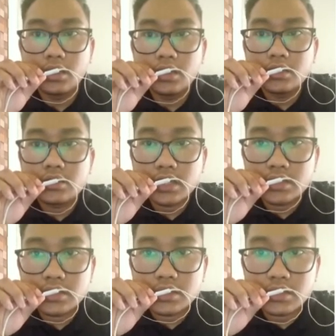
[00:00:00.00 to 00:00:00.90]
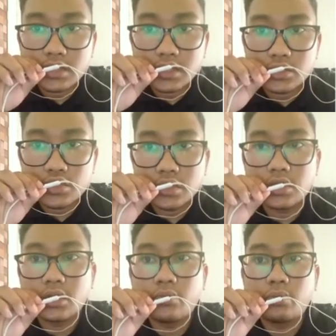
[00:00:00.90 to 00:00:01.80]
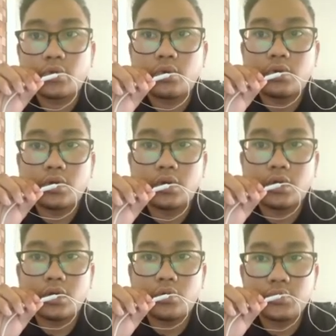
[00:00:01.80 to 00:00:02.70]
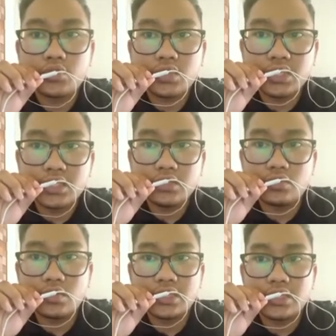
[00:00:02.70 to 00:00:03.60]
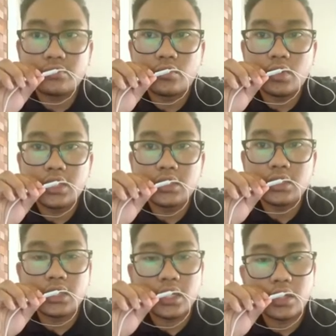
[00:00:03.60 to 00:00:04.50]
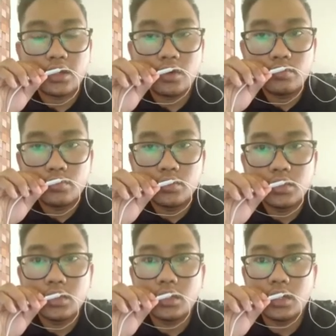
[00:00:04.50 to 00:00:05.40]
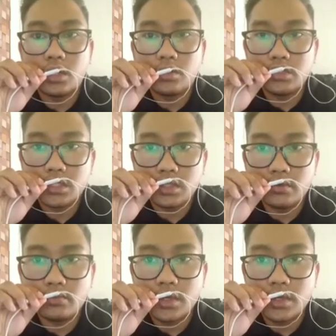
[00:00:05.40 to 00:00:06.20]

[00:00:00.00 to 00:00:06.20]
substantial opportunities to achieve quality and output objective.